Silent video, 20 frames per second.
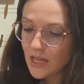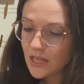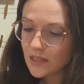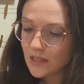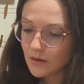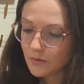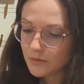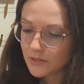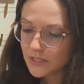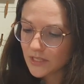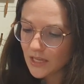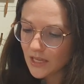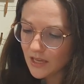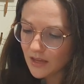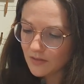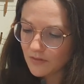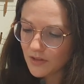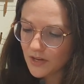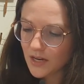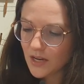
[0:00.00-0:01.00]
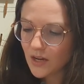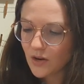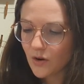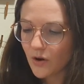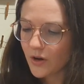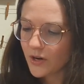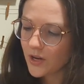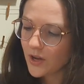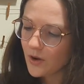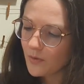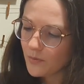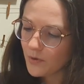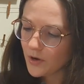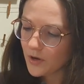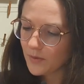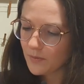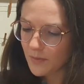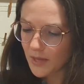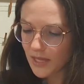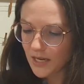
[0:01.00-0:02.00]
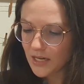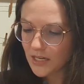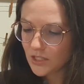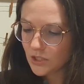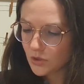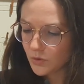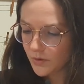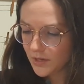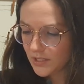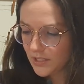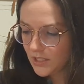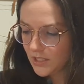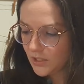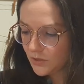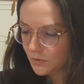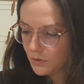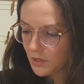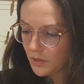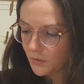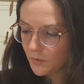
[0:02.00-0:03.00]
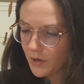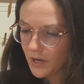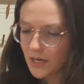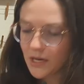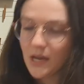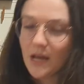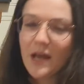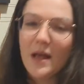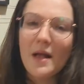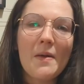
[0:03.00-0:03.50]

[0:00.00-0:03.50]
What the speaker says: There was even an audiobook made in 2021.